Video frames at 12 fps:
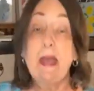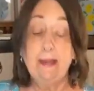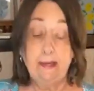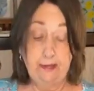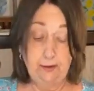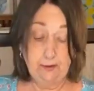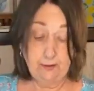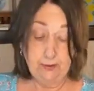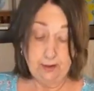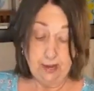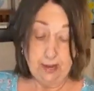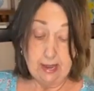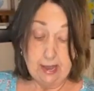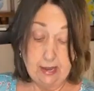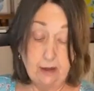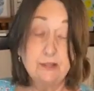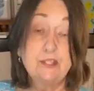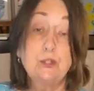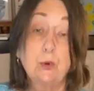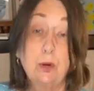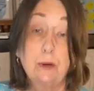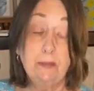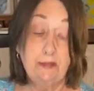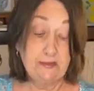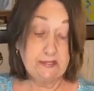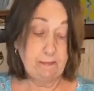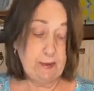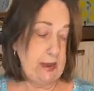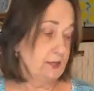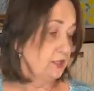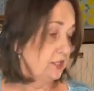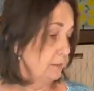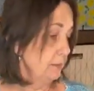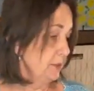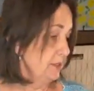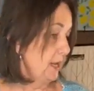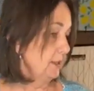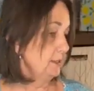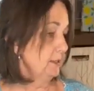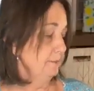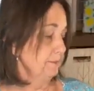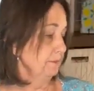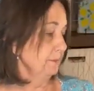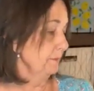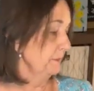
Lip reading: bag here, and I'll store it in this bag just to protect it.